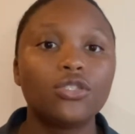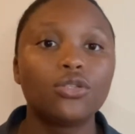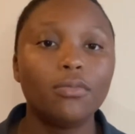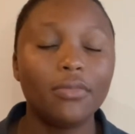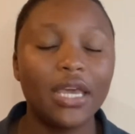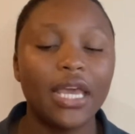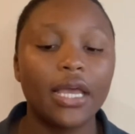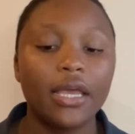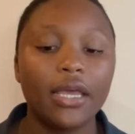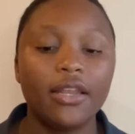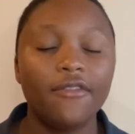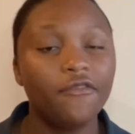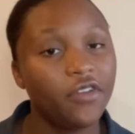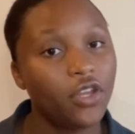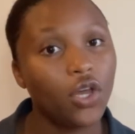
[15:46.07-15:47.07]
to making
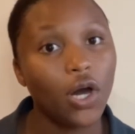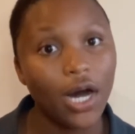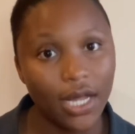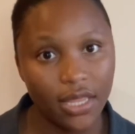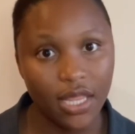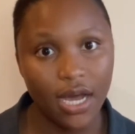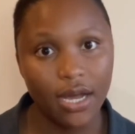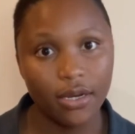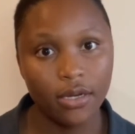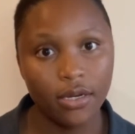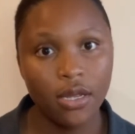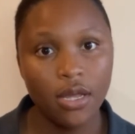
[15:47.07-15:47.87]
a video on that.